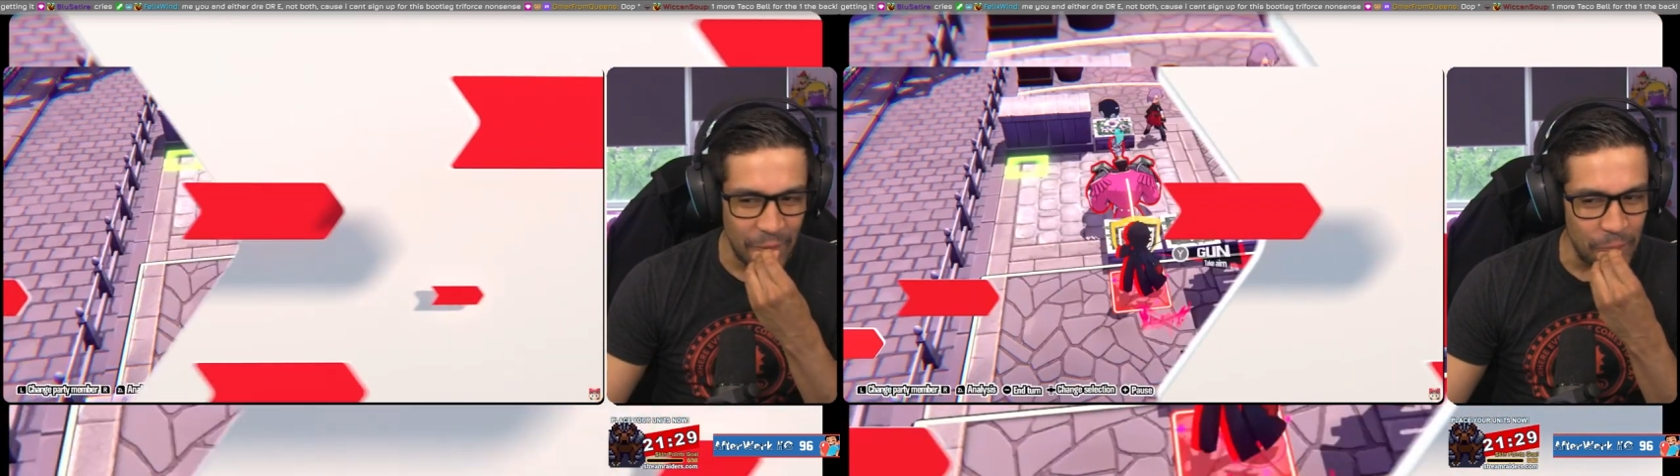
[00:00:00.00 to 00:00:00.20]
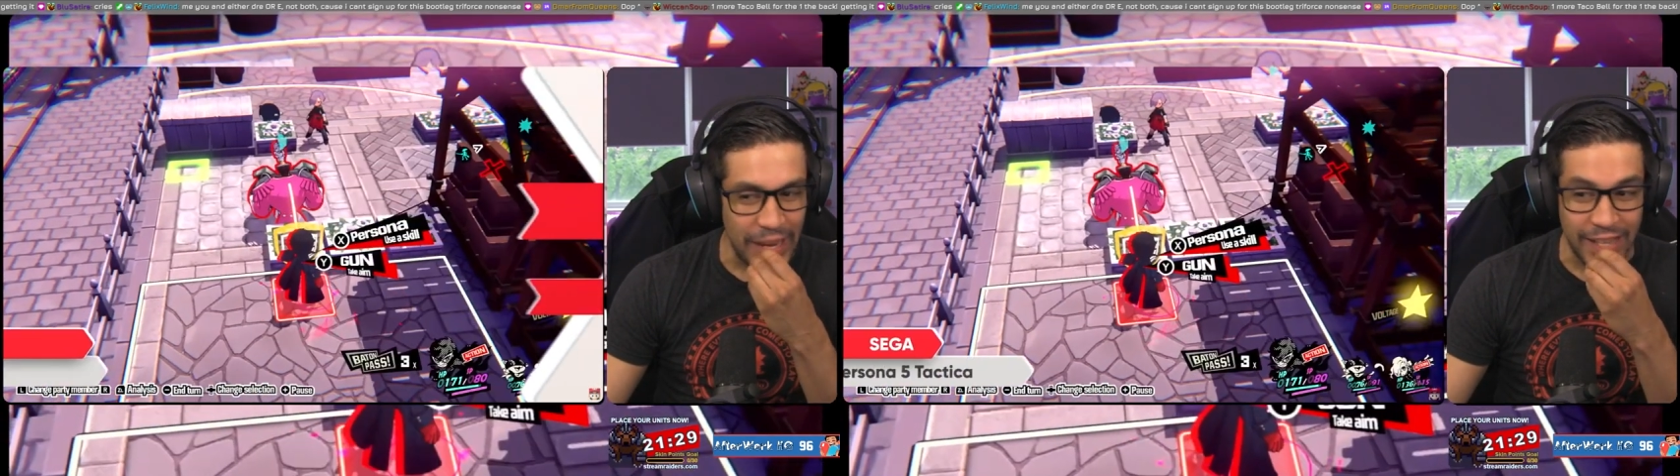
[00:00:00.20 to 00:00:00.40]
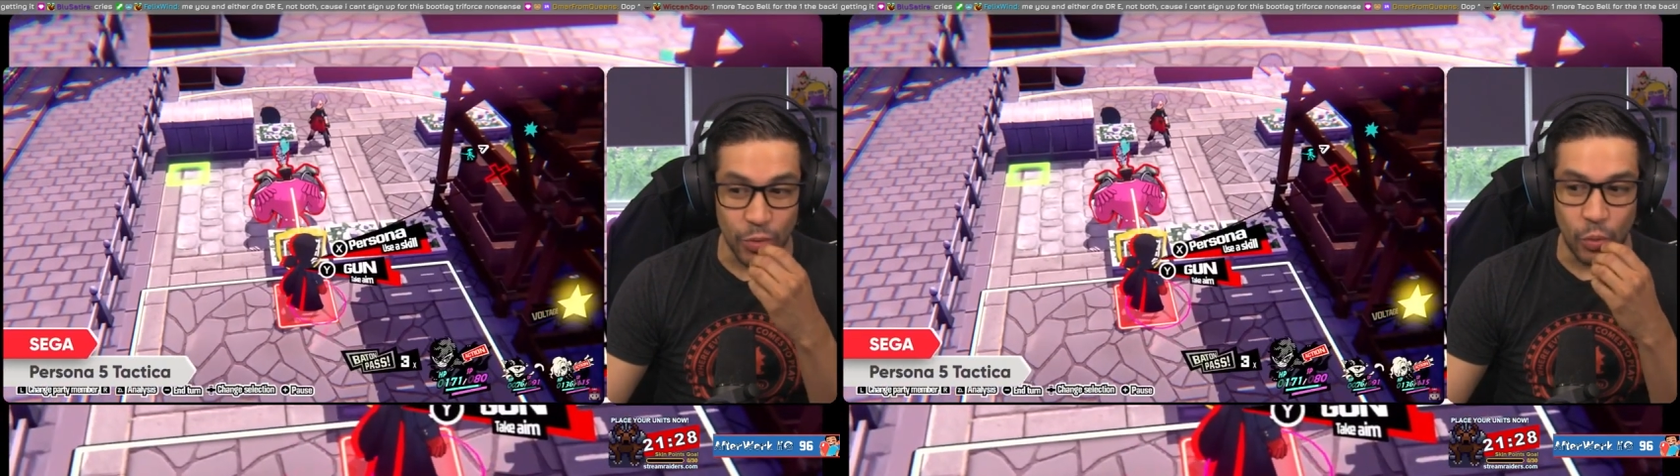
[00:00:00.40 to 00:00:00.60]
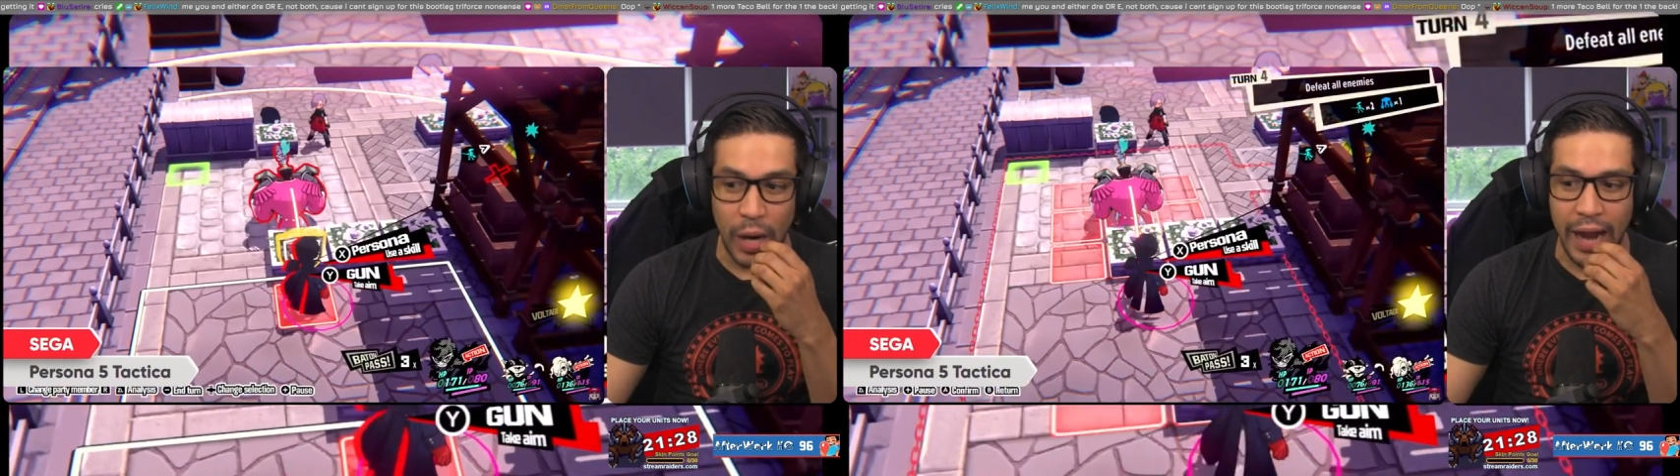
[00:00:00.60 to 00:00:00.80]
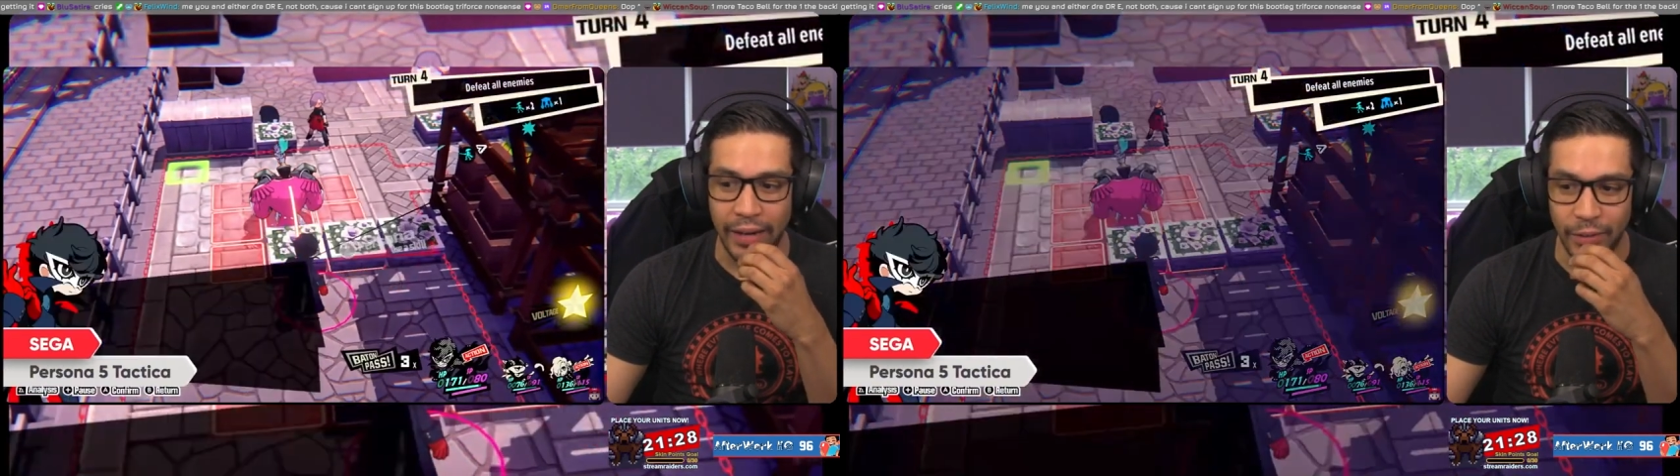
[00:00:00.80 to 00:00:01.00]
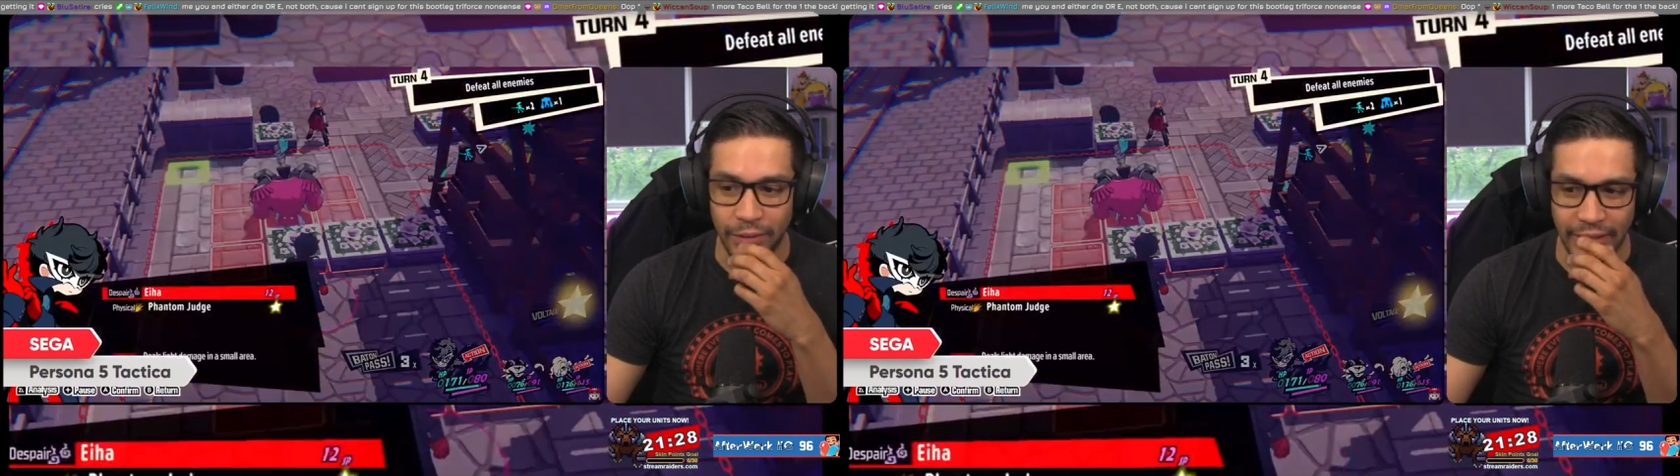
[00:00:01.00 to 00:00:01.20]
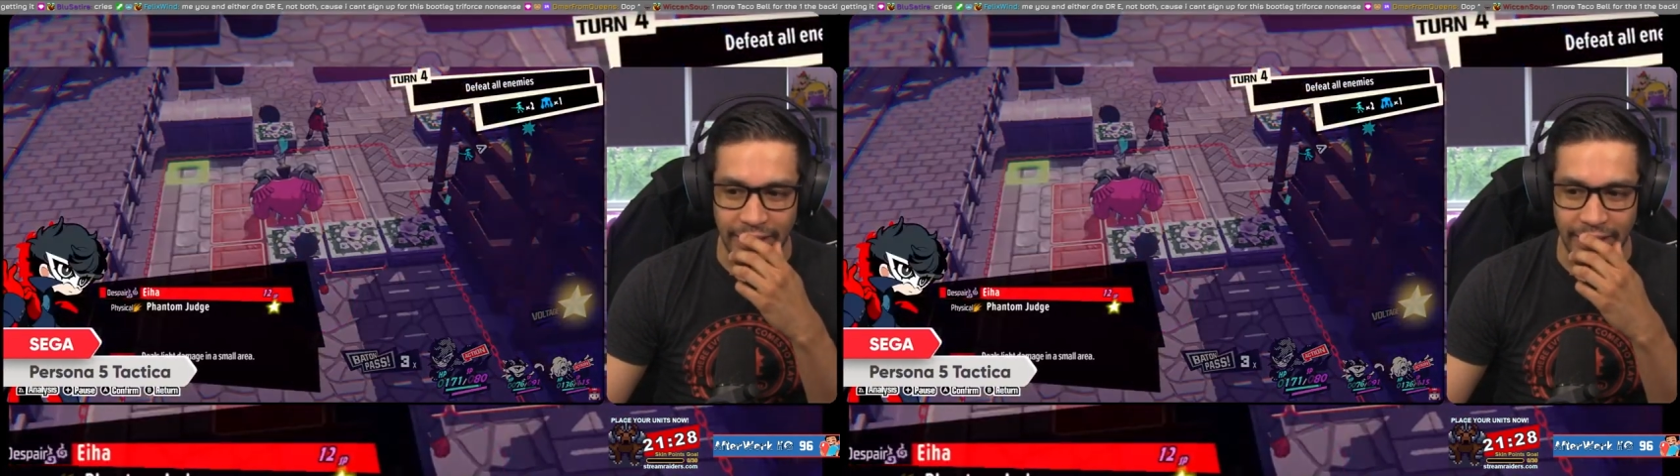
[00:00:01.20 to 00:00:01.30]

That's wild.